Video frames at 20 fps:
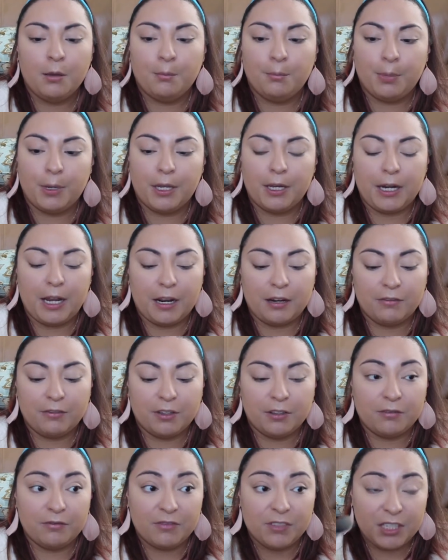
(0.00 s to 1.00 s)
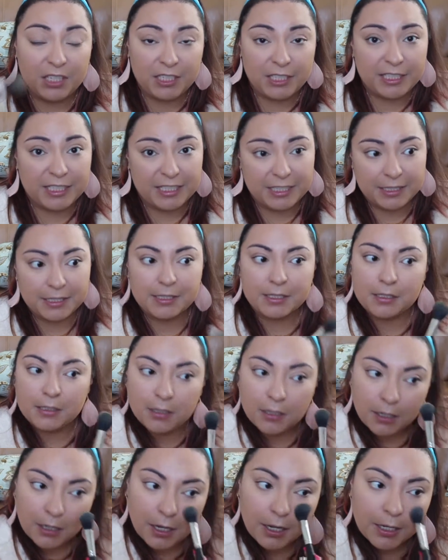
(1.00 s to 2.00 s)
But out of convenience,
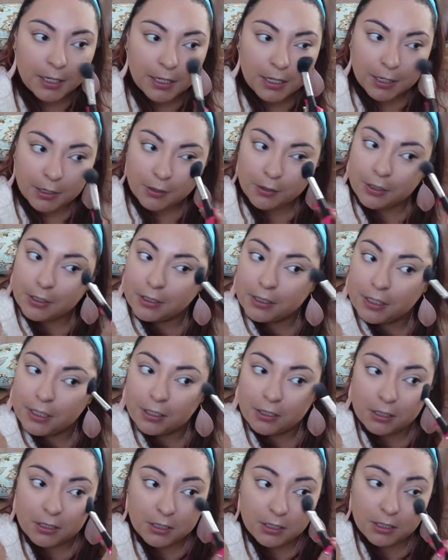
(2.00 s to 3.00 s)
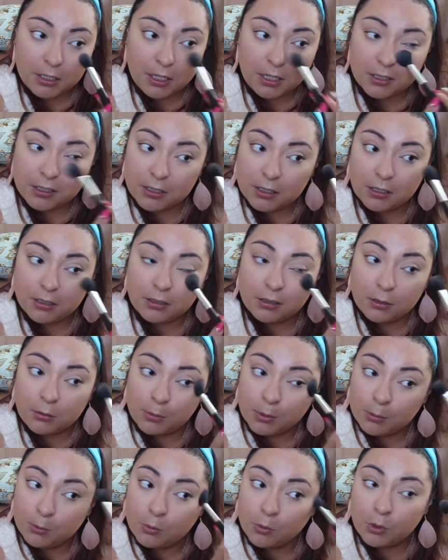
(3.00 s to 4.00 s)
I carry the Anastasia a little
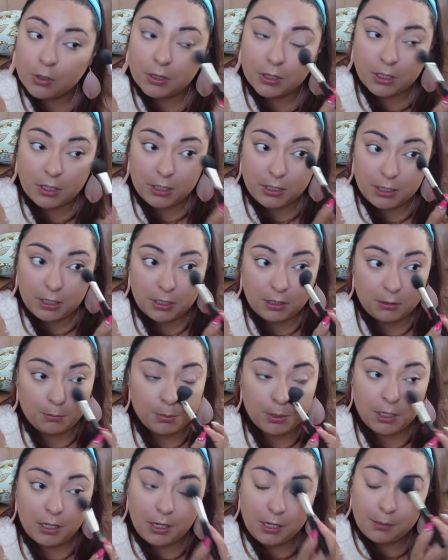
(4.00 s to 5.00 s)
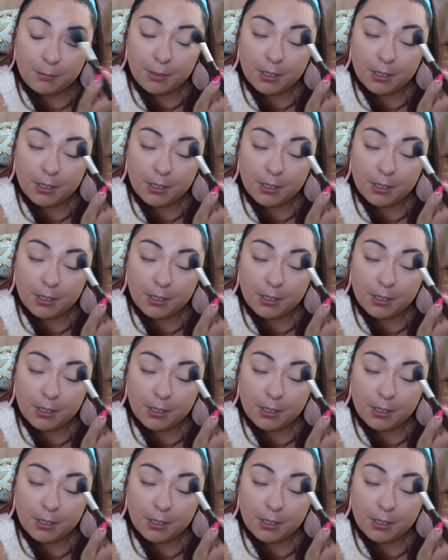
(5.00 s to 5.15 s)
bit more than I take the Banana